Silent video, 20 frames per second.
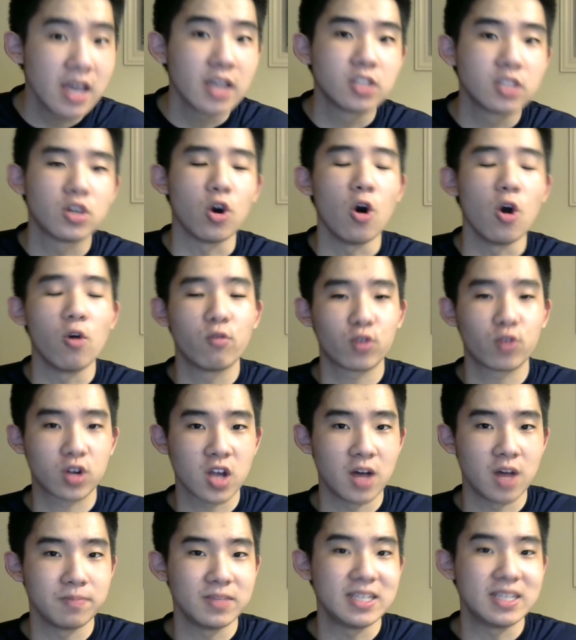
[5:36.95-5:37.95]
to
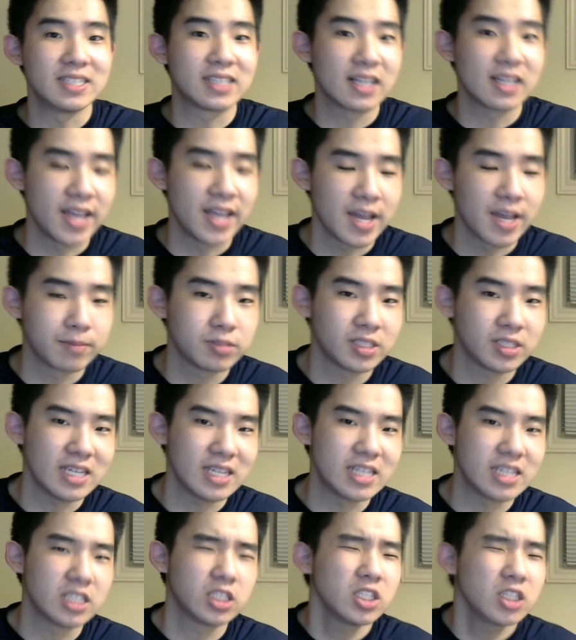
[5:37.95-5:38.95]
overcome these clamps
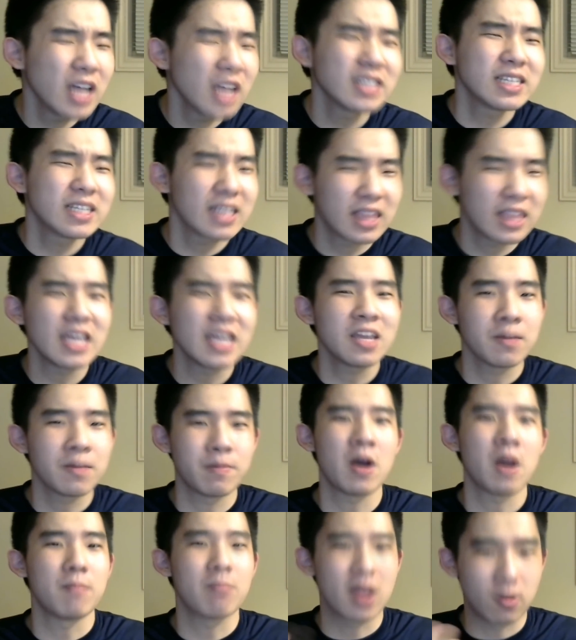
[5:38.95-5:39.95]
is not to think
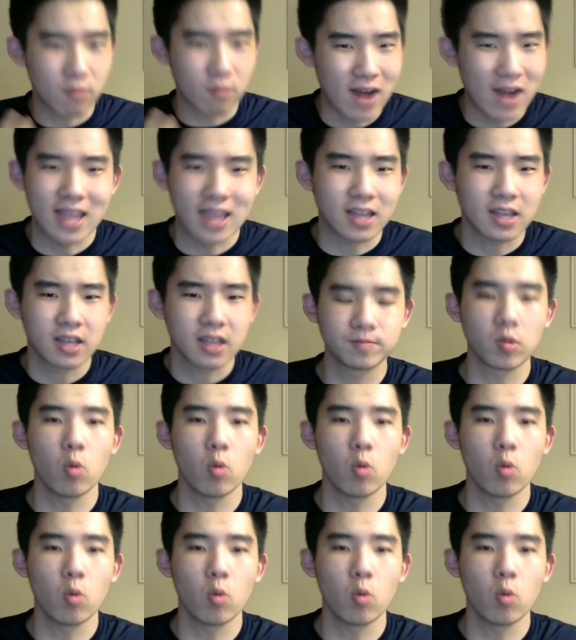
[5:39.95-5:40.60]
about my rank.